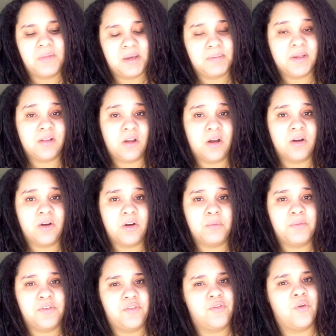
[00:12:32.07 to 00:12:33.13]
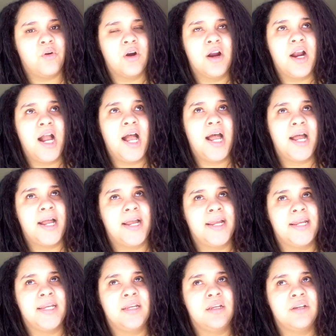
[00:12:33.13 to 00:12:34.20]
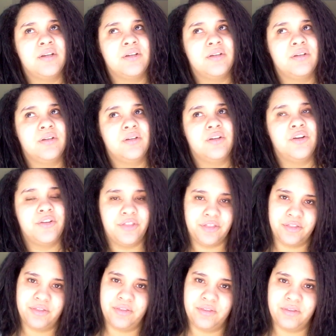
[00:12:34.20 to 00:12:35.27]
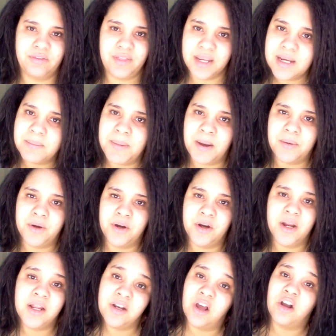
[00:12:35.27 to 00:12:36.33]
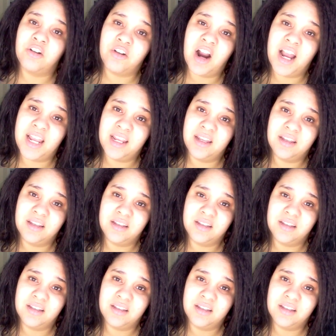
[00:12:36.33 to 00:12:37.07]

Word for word: maybe longer, before I could think about her and not cry.